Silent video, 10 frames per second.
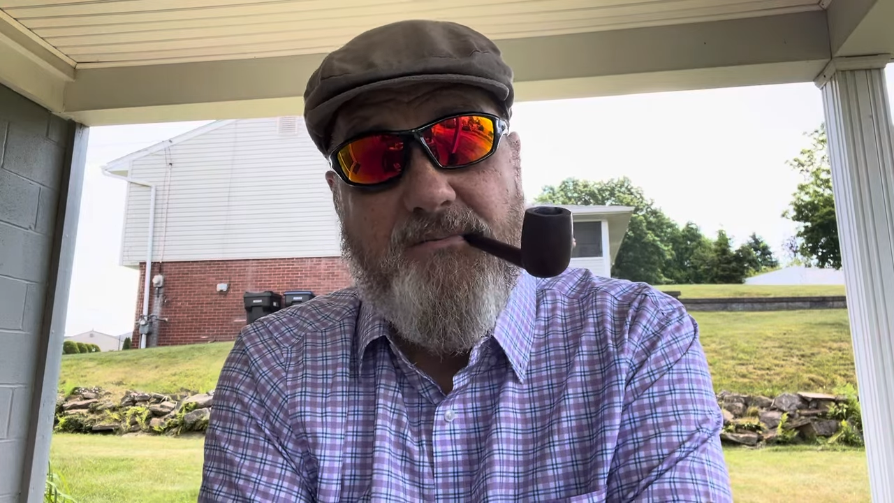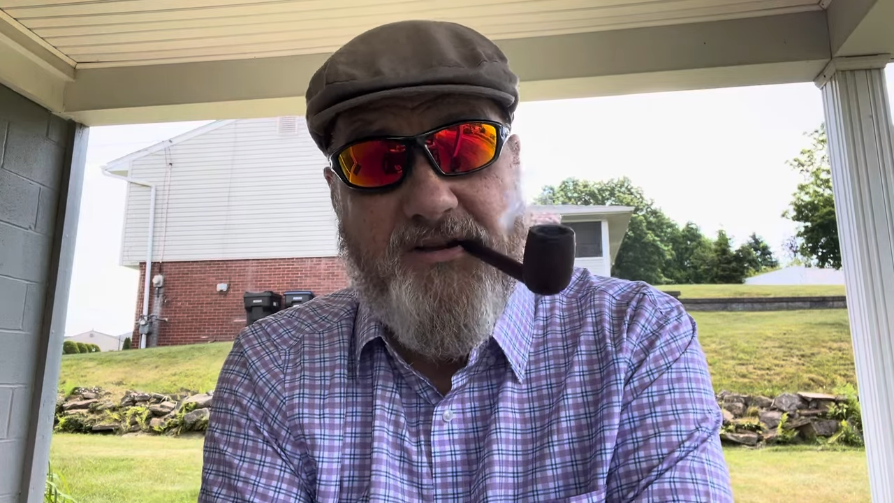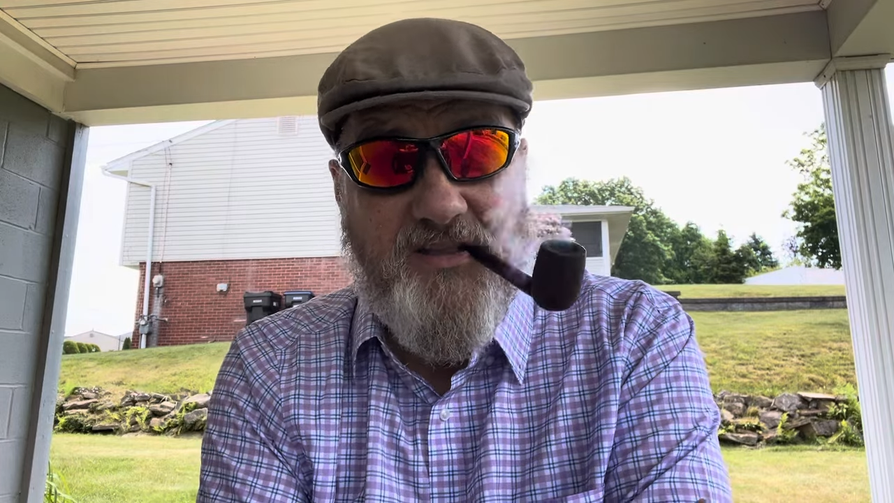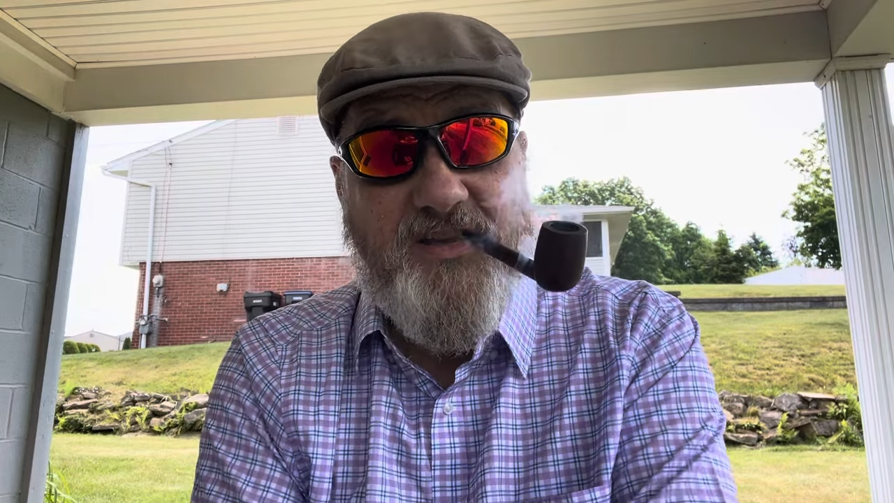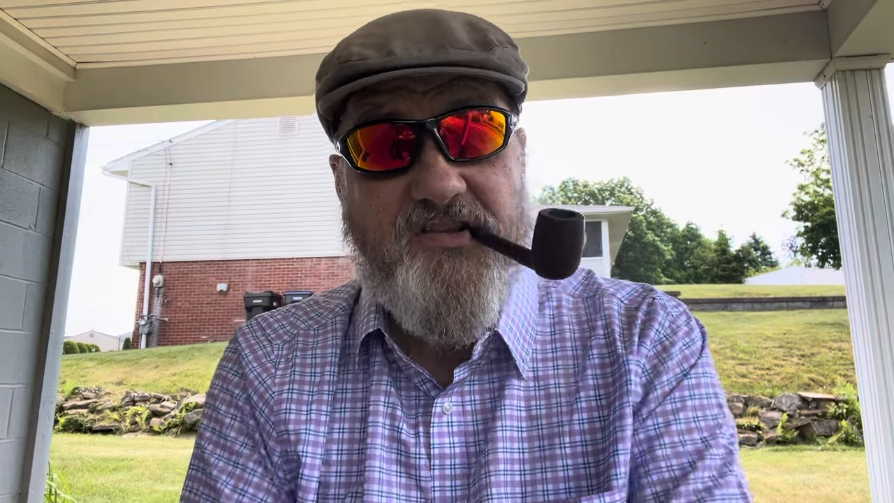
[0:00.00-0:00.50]

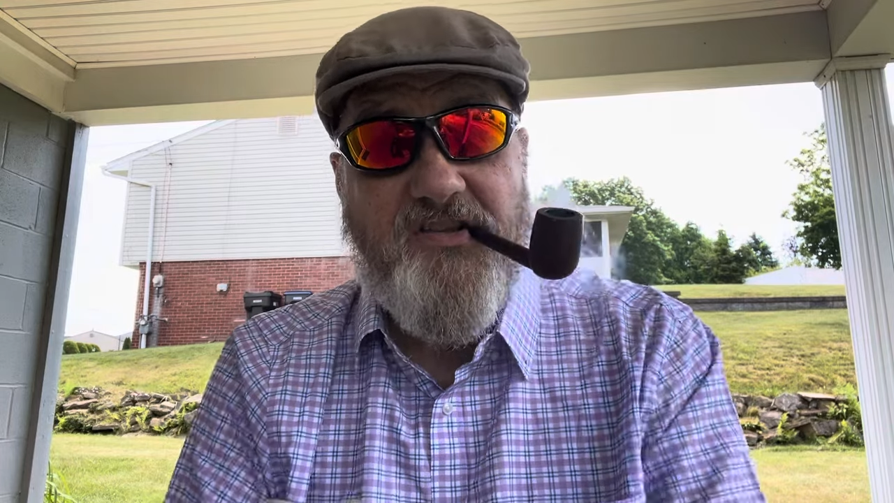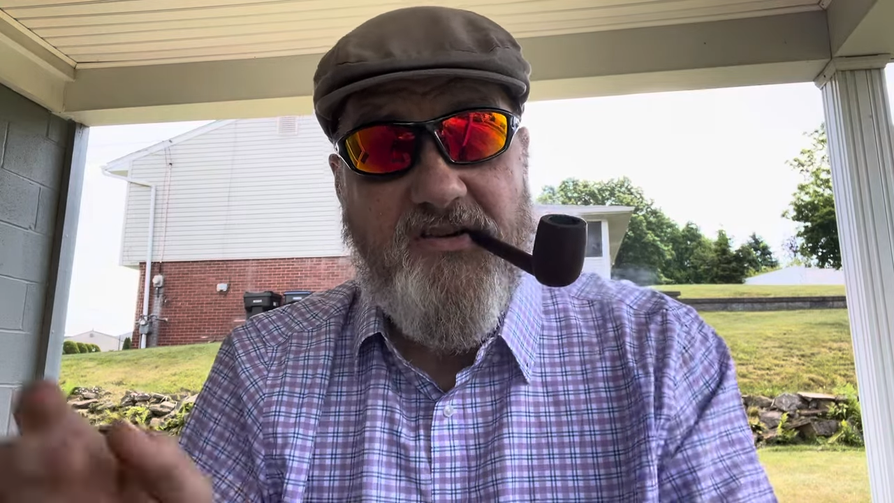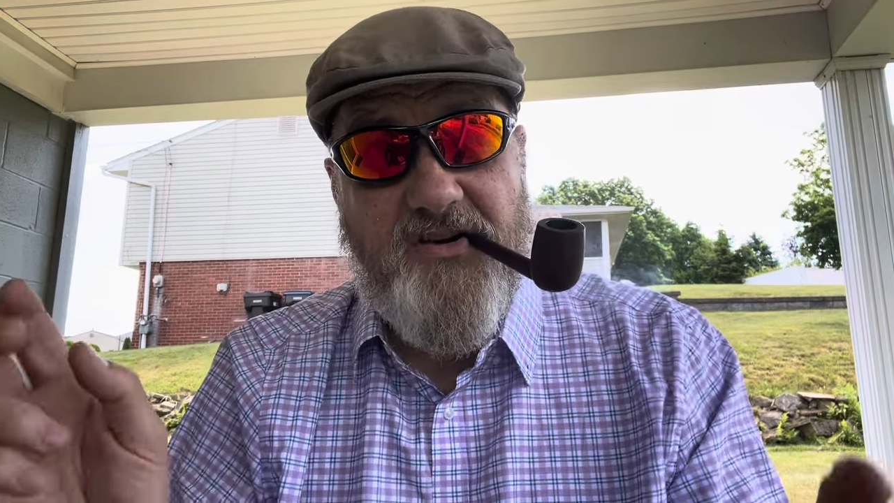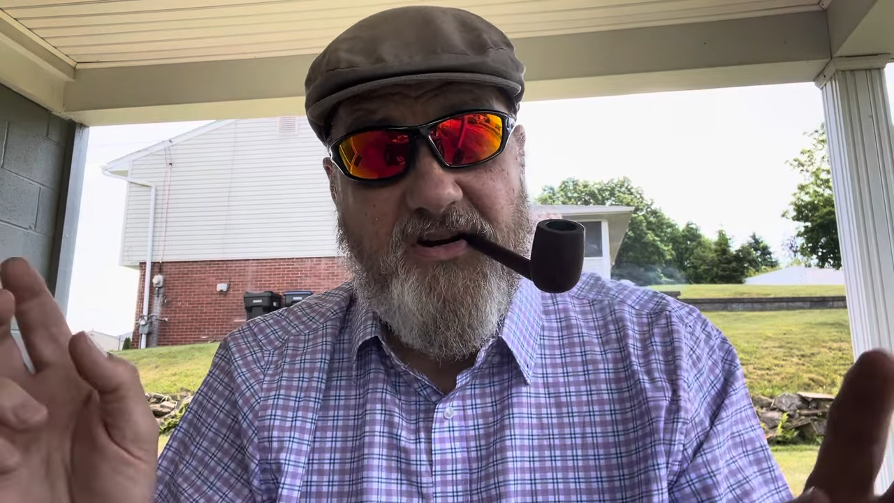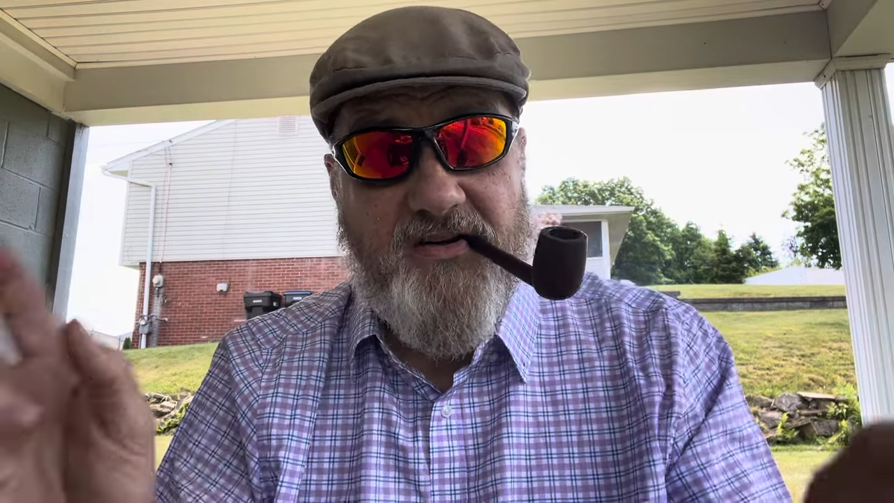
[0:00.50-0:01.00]
police
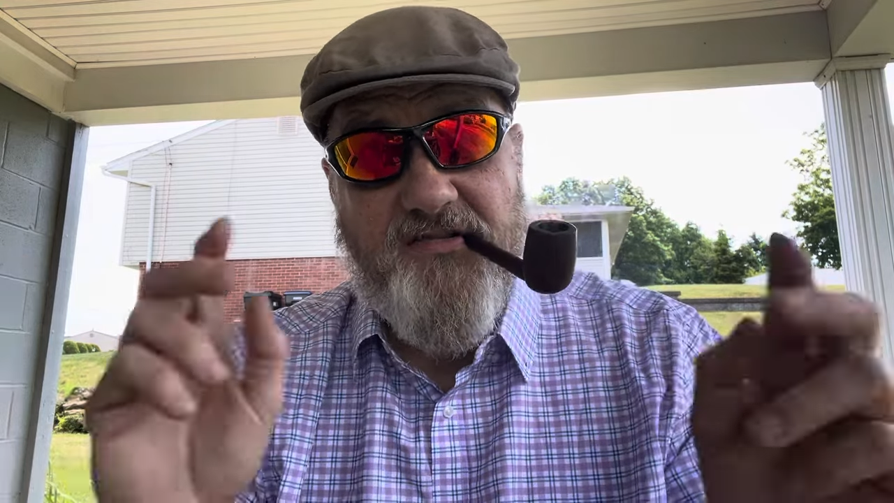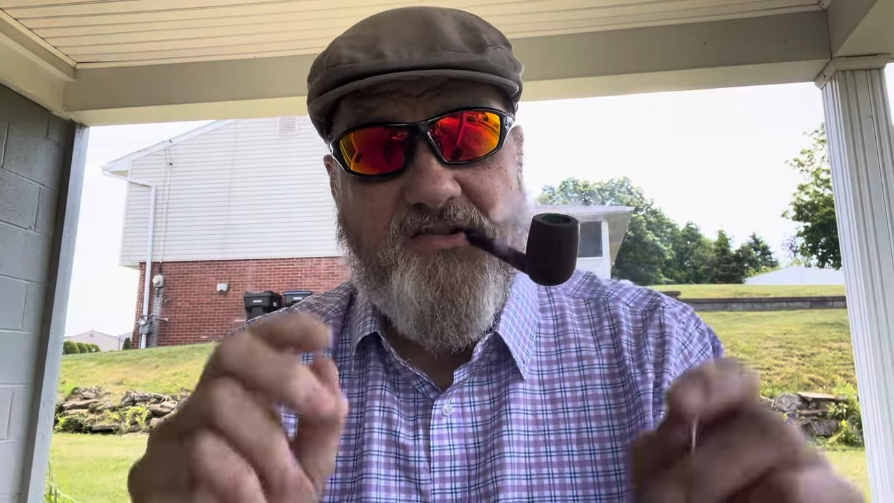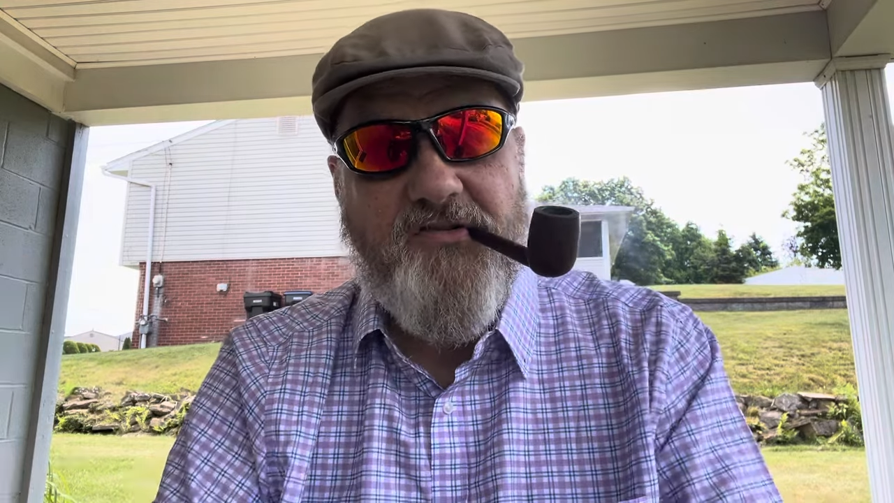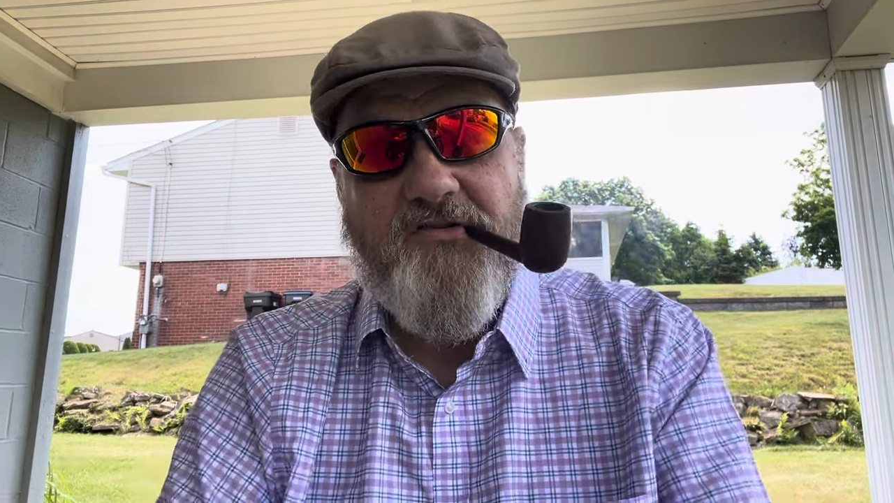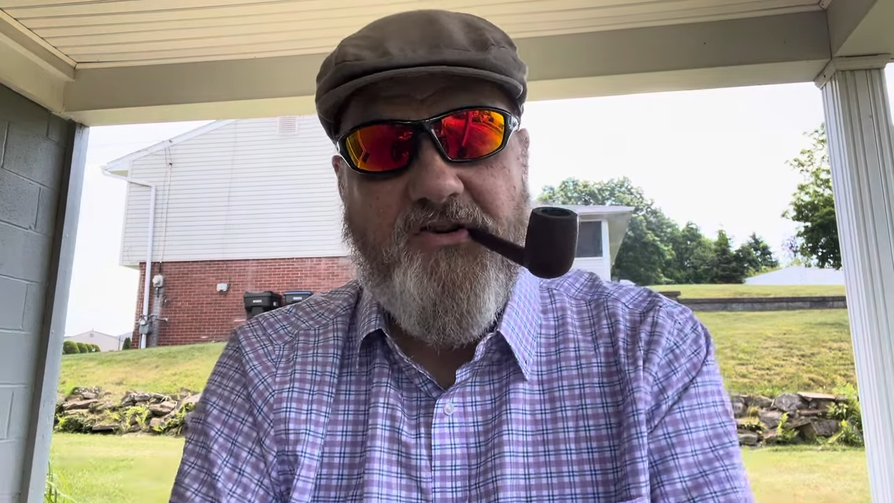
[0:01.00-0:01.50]

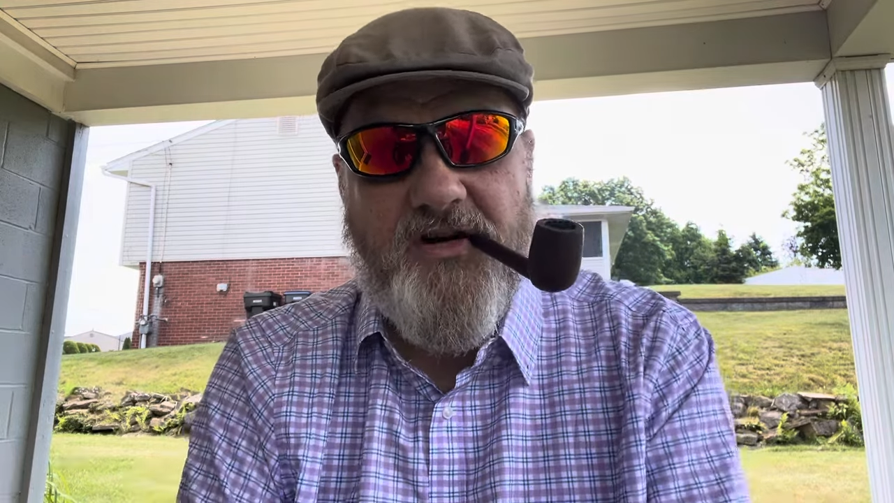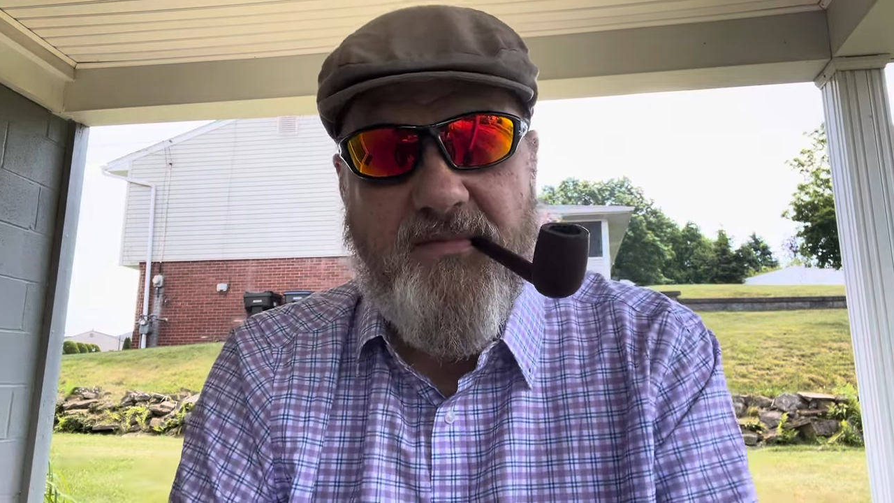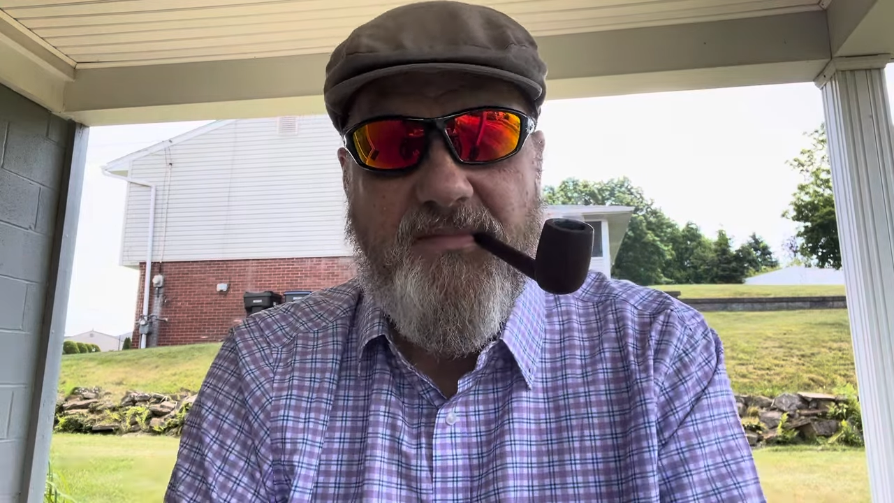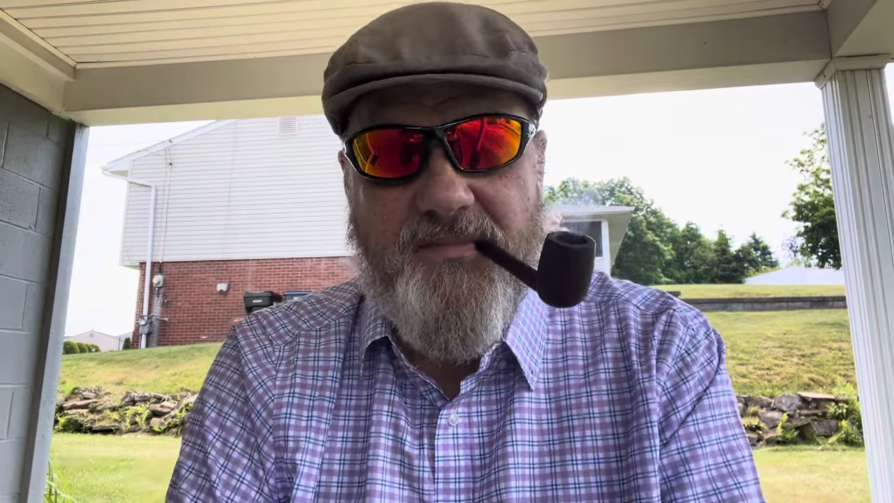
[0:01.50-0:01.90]
officer job.